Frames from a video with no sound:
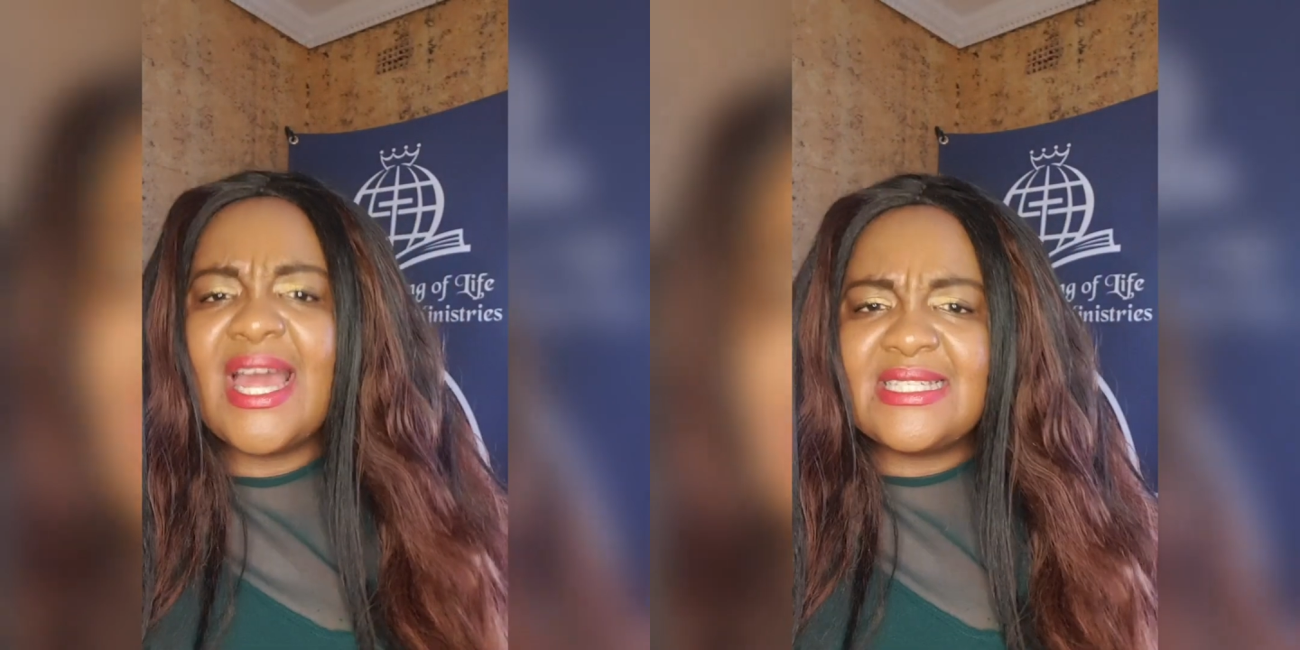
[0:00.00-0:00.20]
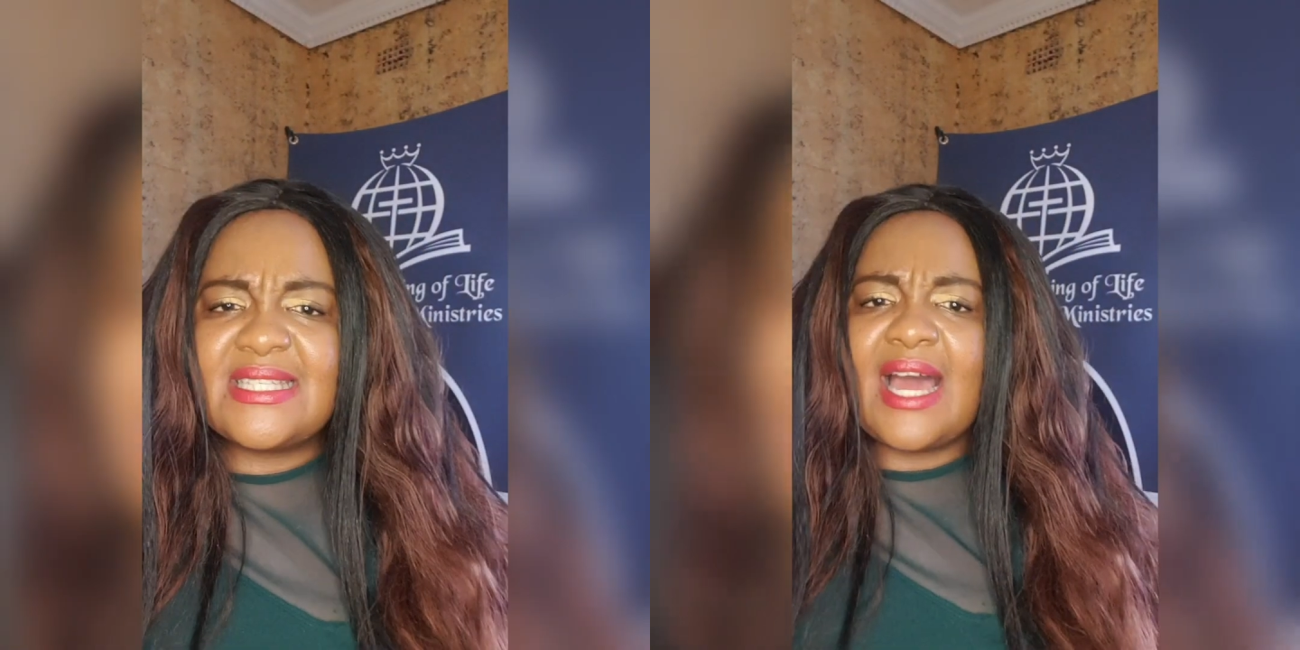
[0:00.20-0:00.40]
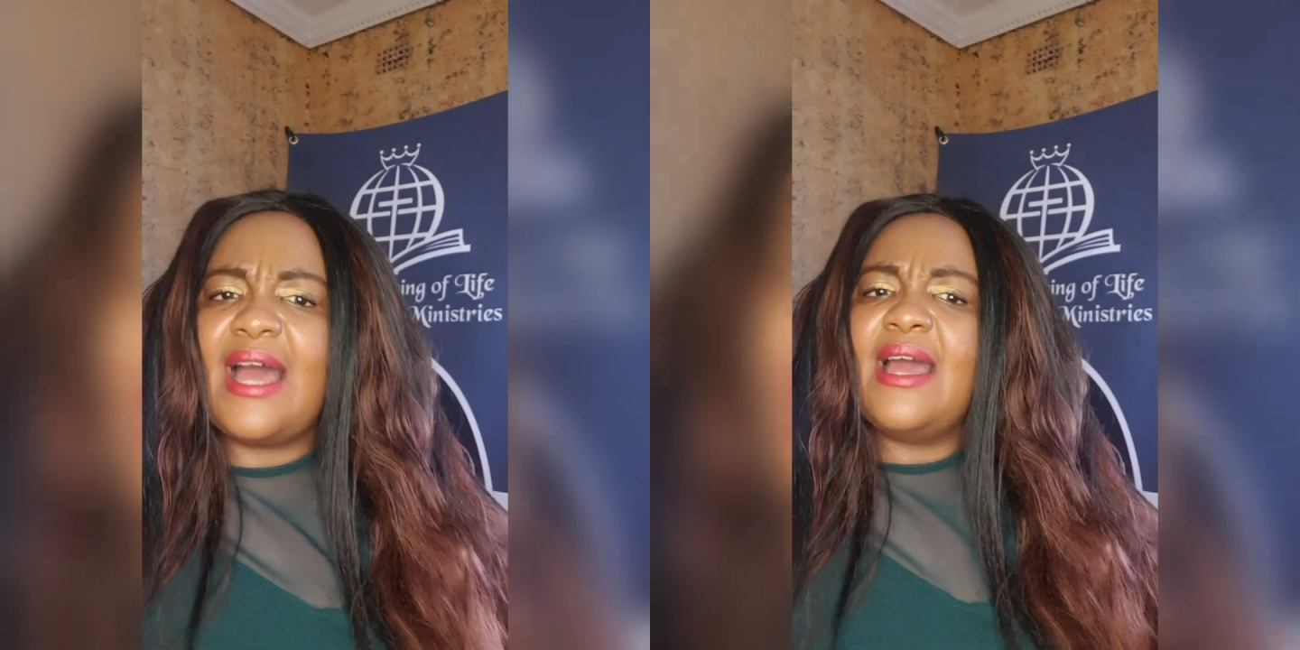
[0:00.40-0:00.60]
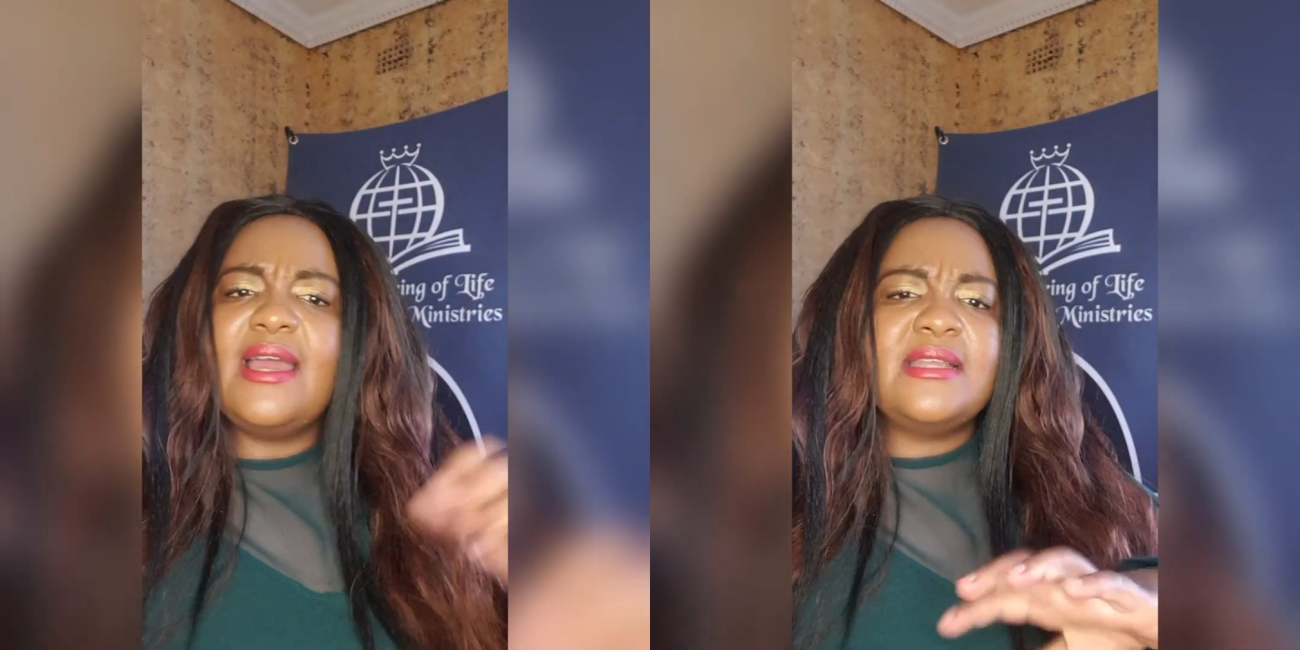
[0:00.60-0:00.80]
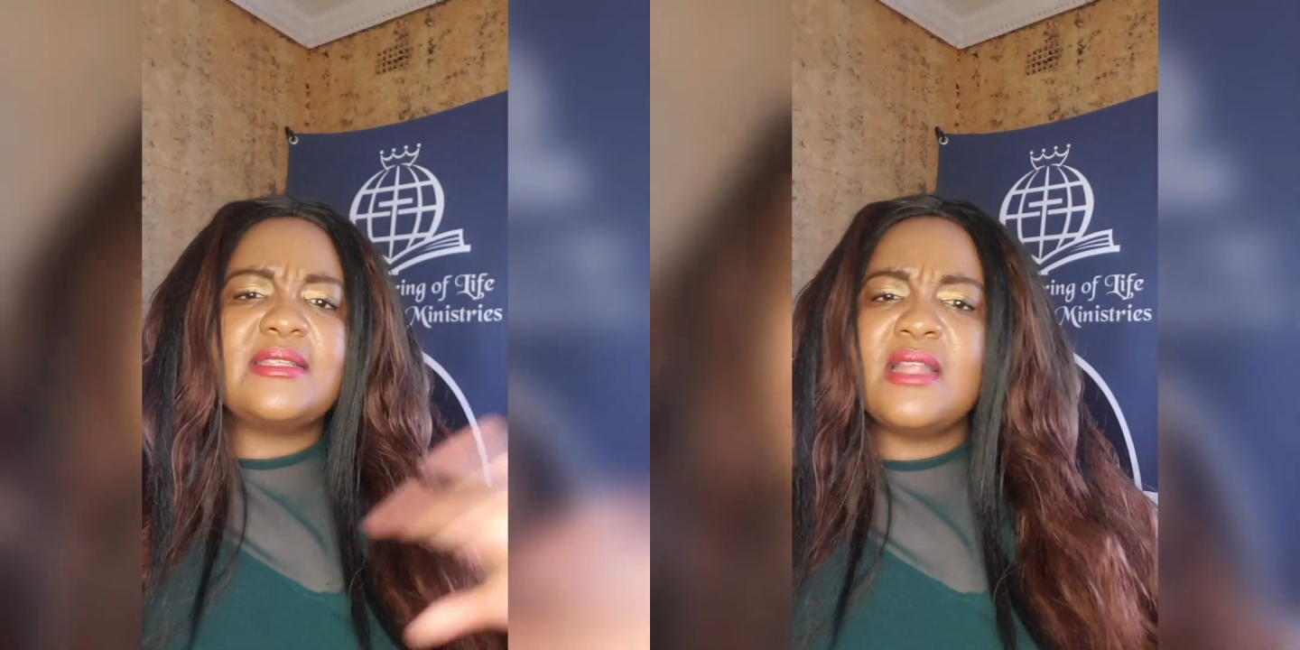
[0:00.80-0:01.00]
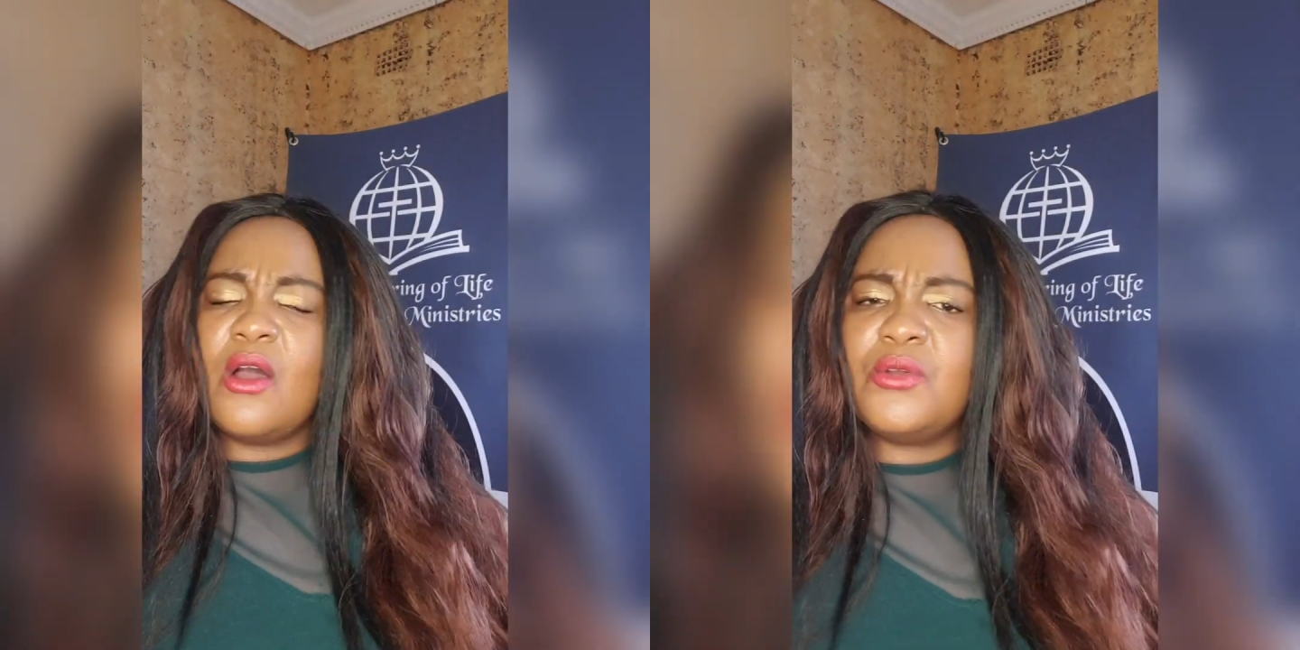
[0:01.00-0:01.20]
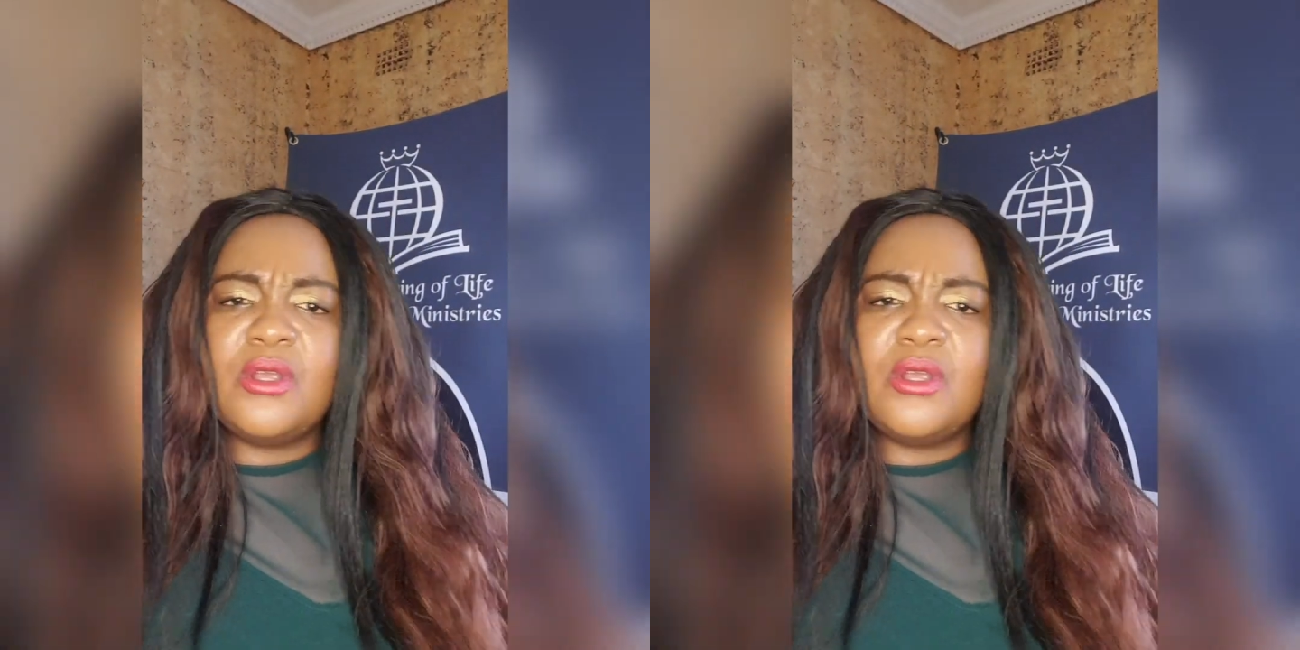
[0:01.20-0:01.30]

enter, it's now